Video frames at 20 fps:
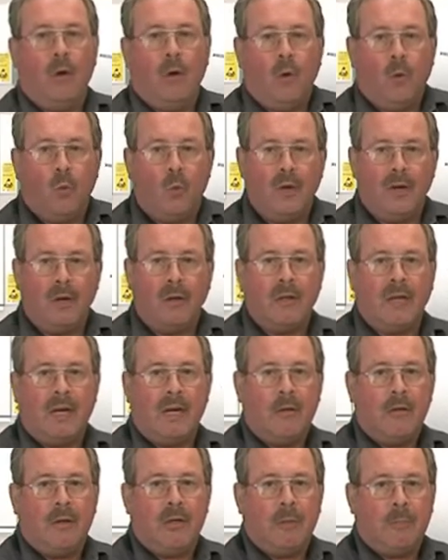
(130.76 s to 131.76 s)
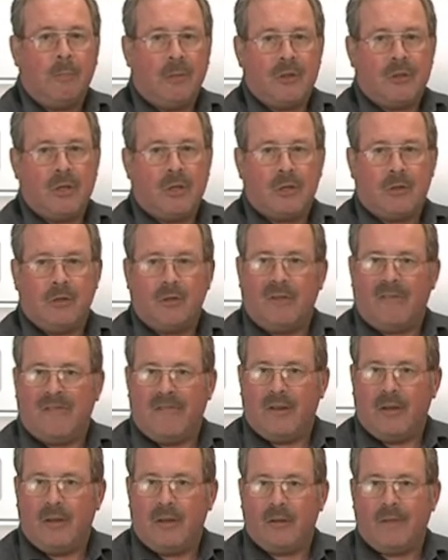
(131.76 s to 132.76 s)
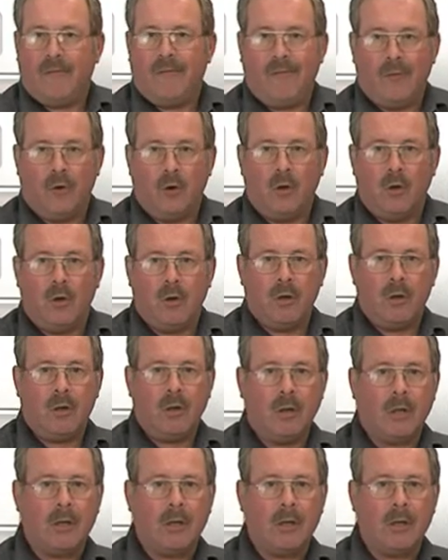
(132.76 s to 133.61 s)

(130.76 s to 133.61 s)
We are now in a position to fit 4